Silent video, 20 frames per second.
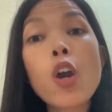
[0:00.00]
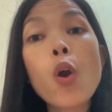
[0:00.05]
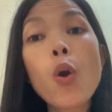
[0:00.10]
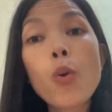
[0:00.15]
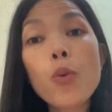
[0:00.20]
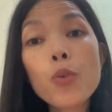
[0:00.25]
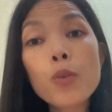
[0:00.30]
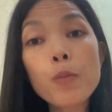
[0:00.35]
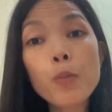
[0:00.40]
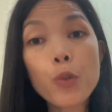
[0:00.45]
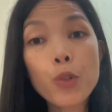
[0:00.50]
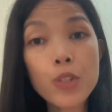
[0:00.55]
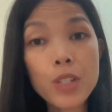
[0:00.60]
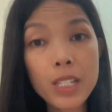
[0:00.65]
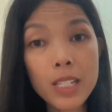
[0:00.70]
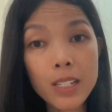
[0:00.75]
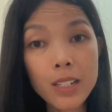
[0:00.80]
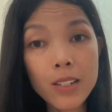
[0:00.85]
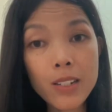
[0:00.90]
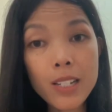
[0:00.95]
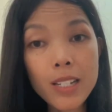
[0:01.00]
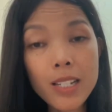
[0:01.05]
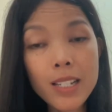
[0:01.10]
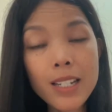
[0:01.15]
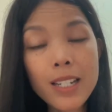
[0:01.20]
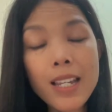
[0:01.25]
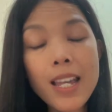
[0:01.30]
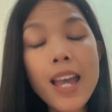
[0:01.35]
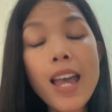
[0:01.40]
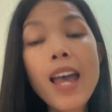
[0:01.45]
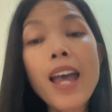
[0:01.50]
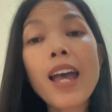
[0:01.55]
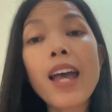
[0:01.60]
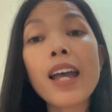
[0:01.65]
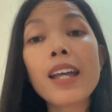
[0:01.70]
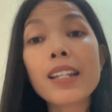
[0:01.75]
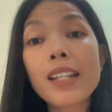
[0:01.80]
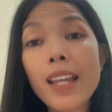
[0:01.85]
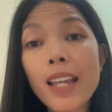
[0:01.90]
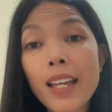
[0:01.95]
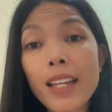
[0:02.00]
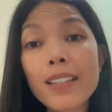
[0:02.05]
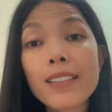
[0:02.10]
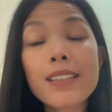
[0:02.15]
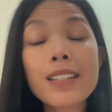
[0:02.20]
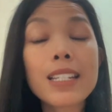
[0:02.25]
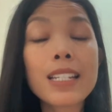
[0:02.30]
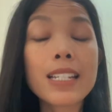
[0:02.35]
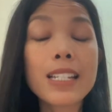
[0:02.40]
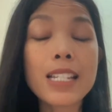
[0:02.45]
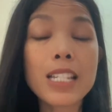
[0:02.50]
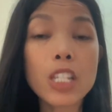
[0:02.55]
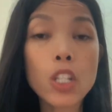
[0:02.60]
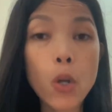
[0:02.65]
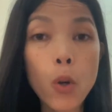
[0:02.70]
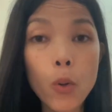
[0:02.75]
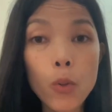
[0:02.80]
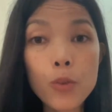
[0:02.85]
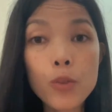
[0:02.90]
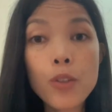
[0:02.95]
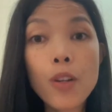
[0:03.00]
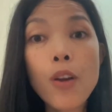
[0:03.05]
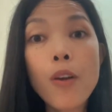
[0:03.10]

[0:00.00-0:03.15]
own procedures and has its own